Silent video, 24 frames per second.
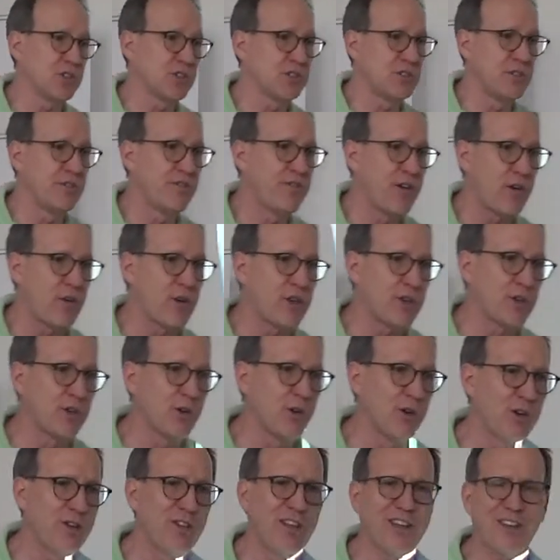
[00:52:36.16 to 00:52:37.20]
isn't very
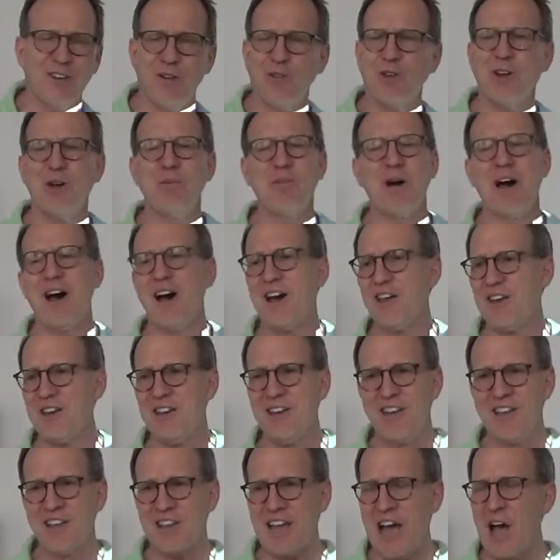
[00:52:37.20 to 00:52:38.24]
good. Like, oh, come on.
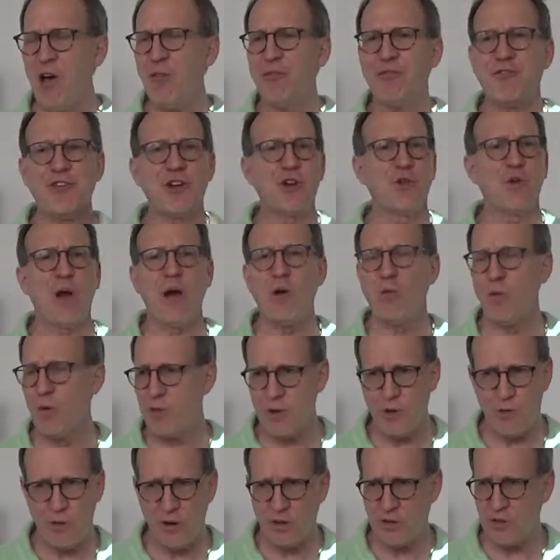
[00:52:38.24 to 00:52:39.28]
Like, I'll figure out whether
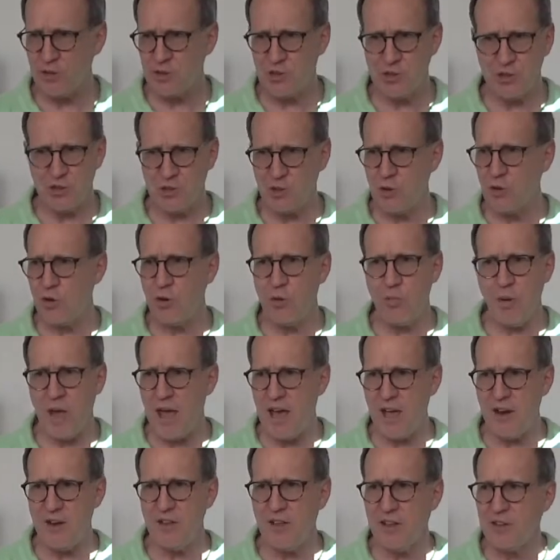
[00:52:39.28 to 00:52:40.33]
your English is good or bad.
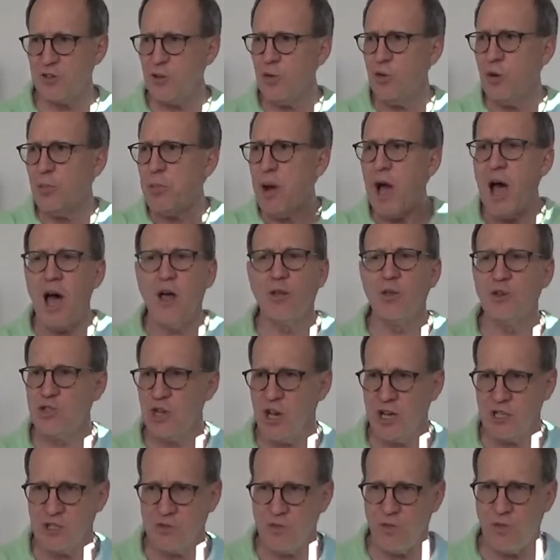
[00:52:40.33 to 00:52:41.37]
Like, don't
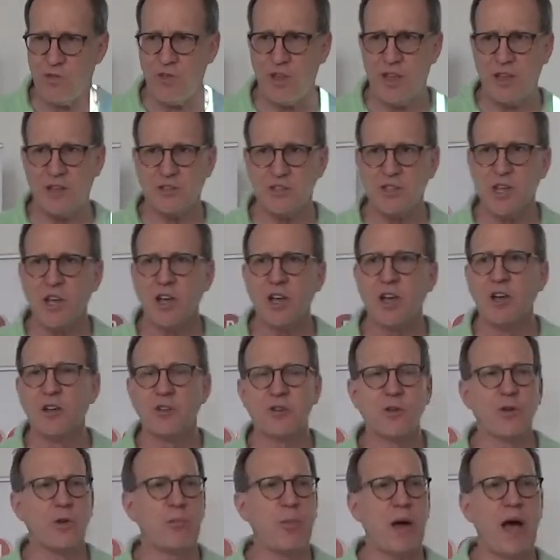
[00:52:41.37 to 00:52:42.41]
apologize for things.
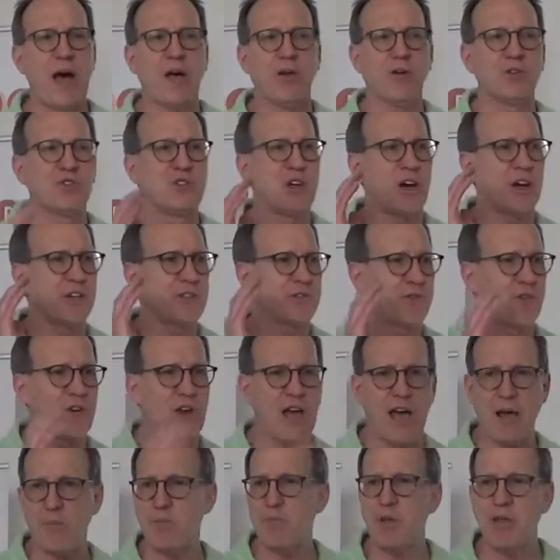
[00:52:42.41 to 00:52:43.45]
Don't apologize for
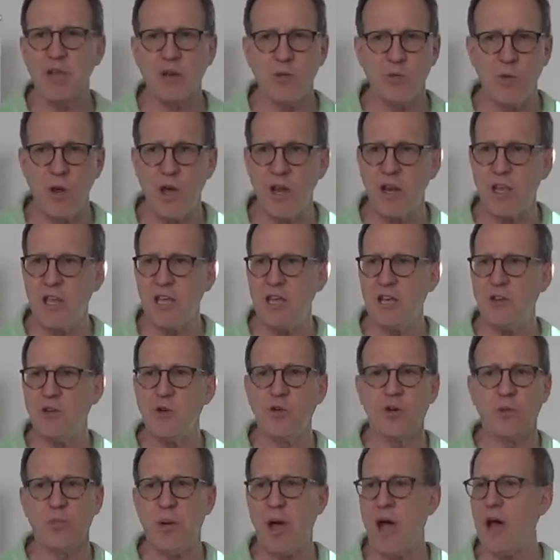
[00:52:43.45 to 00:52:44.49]
not being ready.
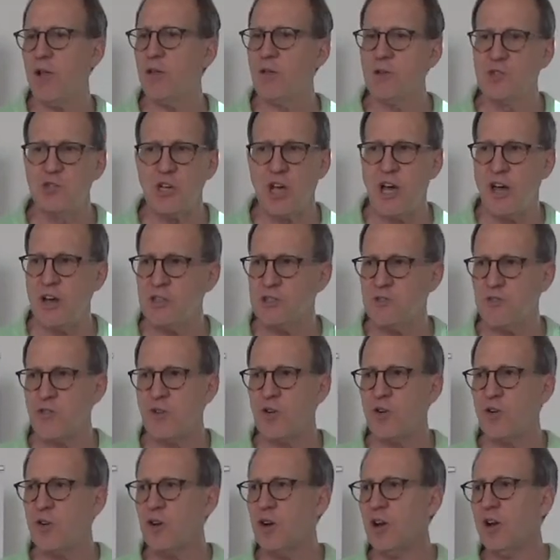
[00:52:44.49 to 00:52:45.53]
Don't apologize
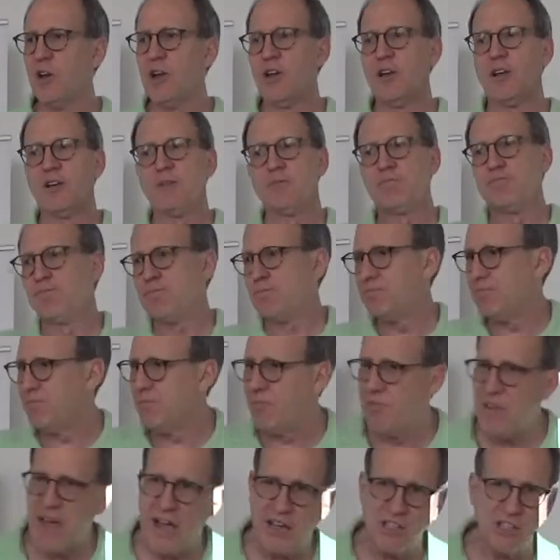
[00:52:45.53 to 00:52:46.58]
for
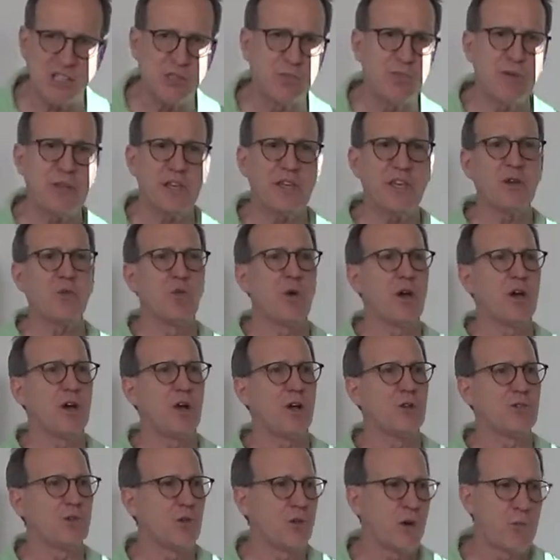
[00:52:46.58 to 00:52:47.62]
not speaking
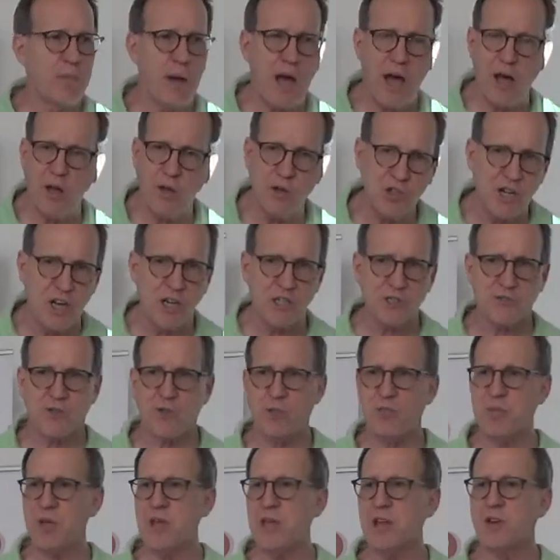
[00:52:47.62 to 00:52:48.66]
well. Don't apologize
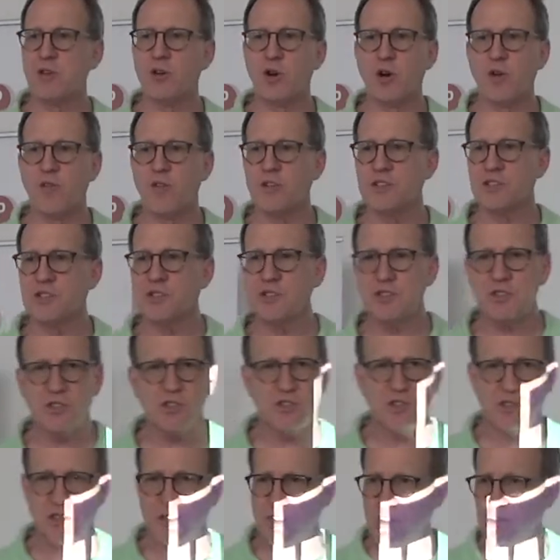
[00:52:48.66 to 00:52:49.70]
for being nervous.
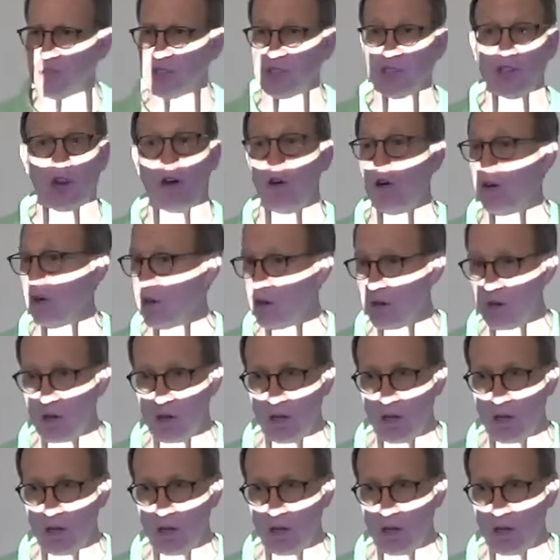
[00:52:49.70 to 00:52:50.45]
Just start.